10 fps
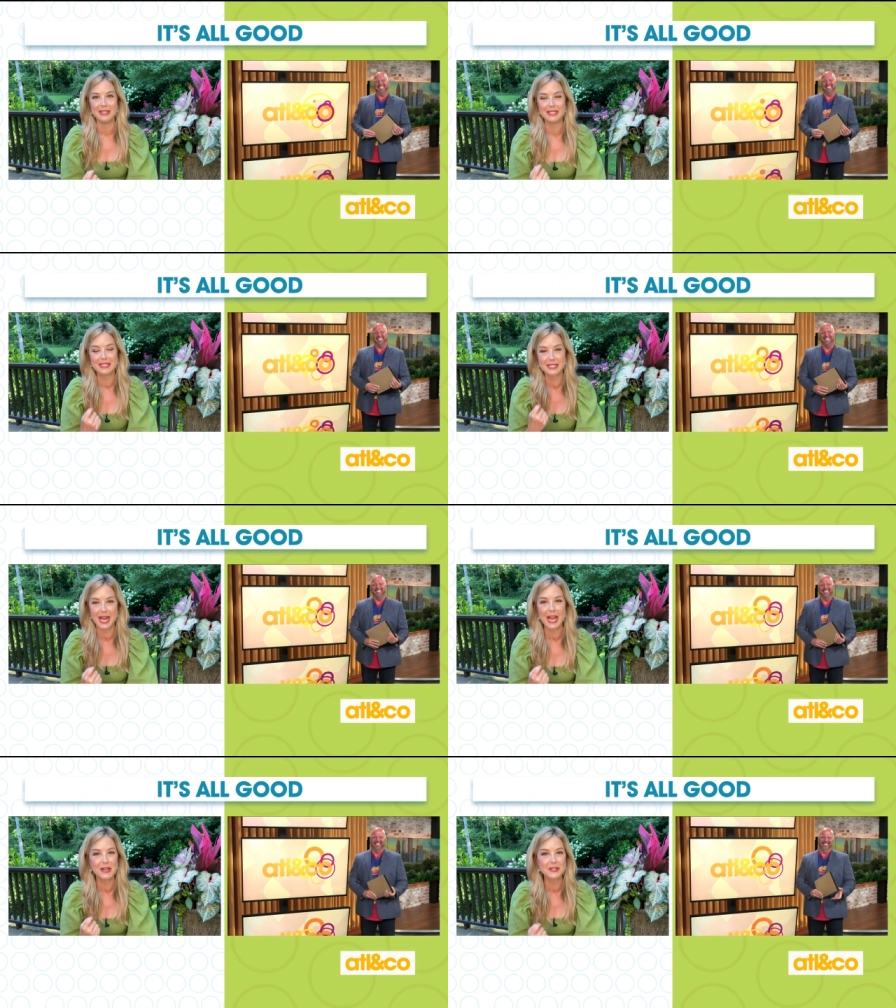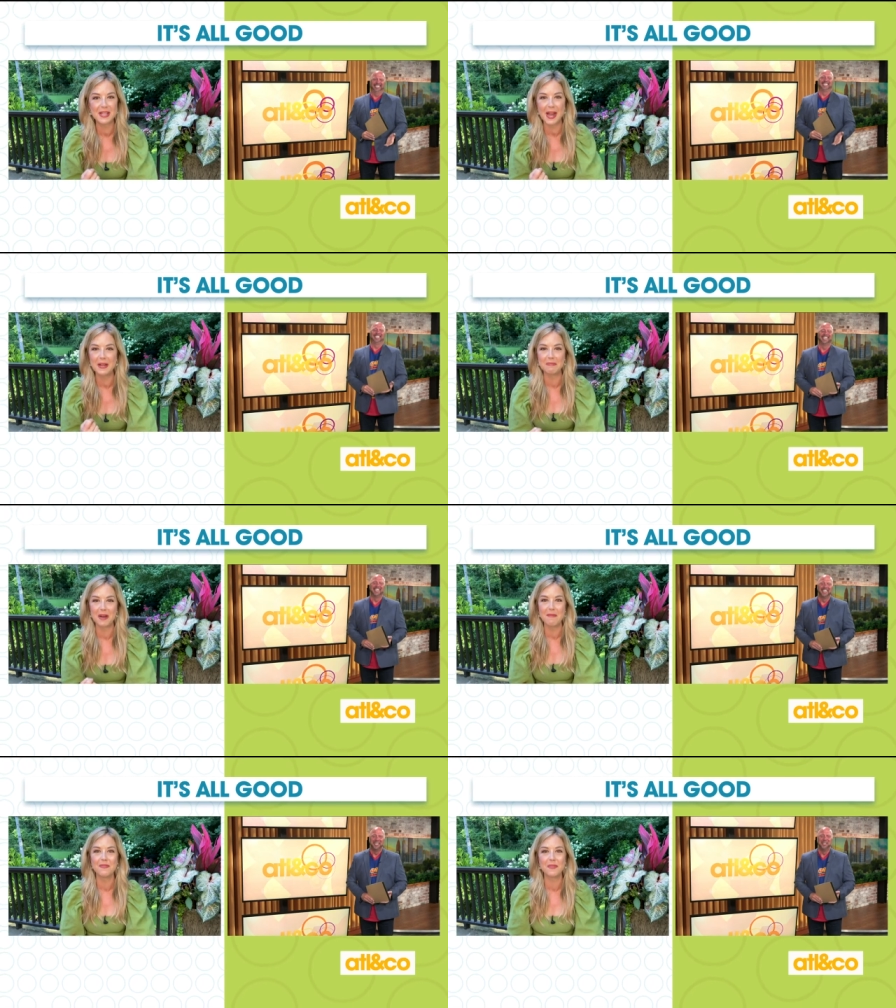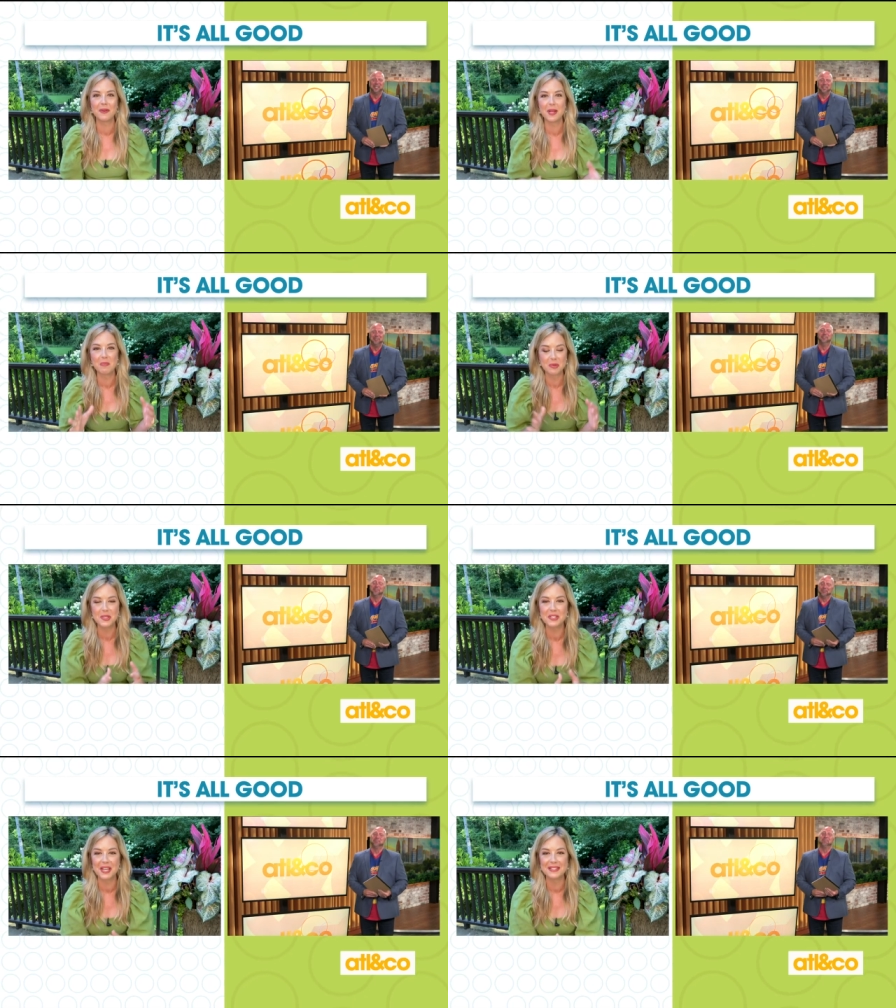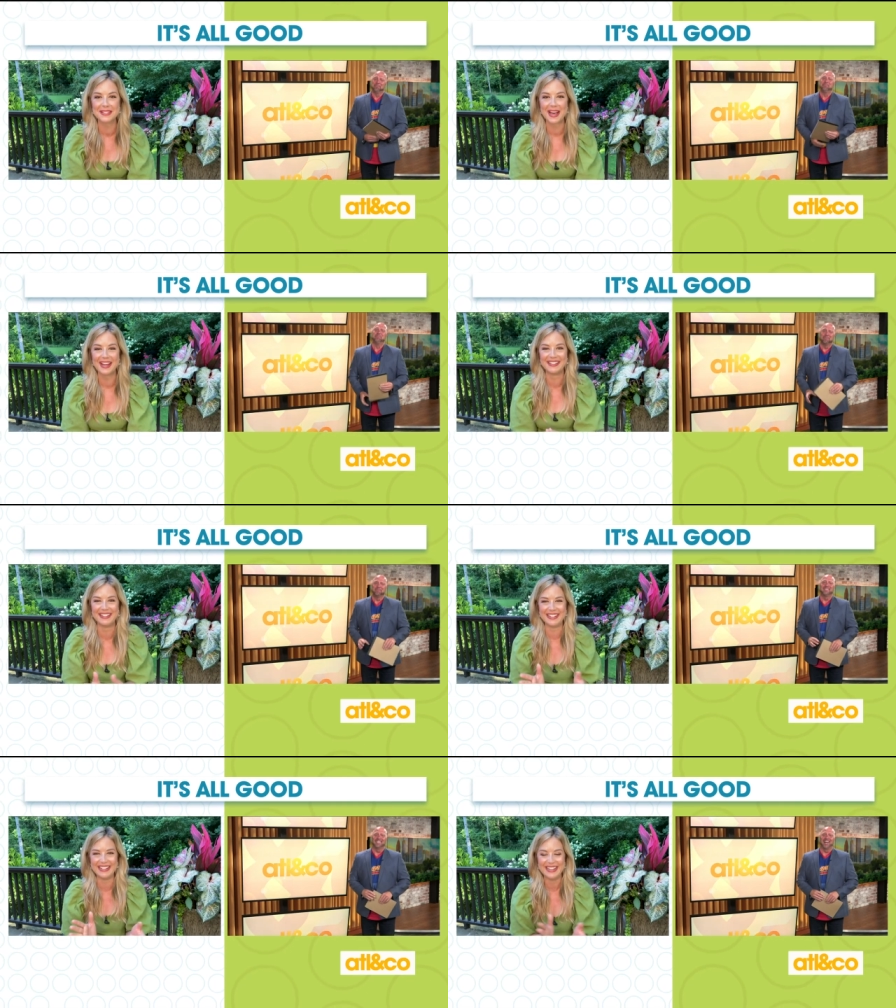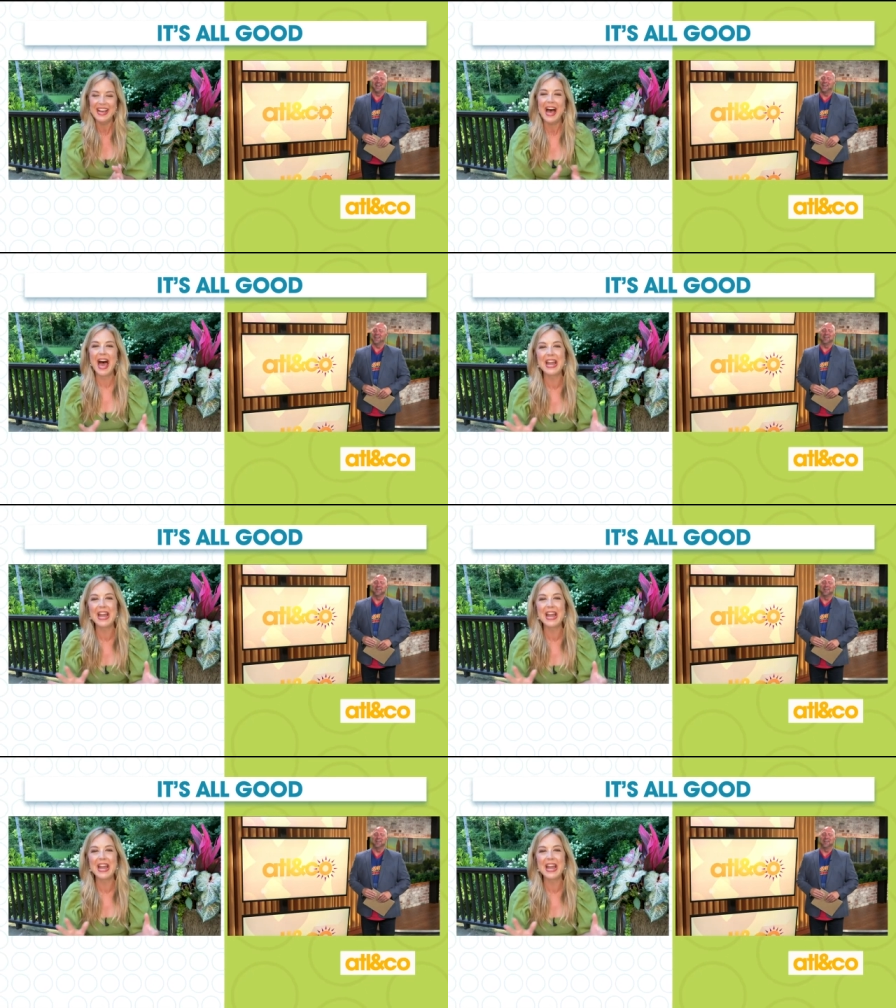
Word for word: This tired, tired mom of three appreciates that. Oh,